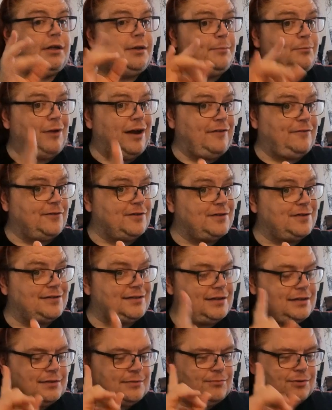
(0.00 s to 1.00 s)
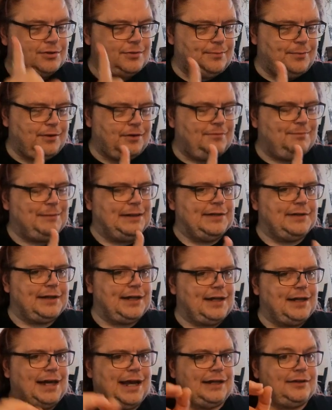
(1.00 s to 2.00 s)
Breakfast is the most important meal of the
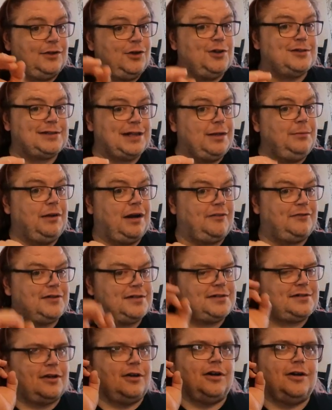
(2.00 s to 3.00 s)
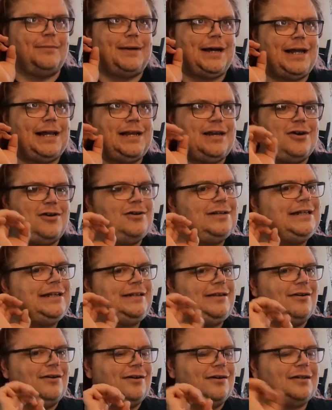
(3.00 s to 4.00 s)
day, and hotel breakfast. Oh my lordy
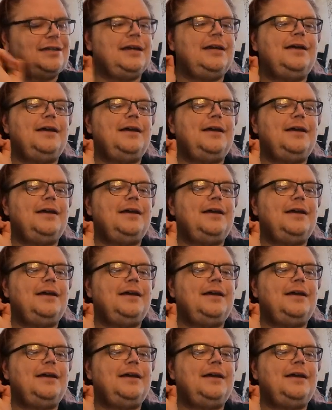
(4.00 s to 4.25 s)
lord!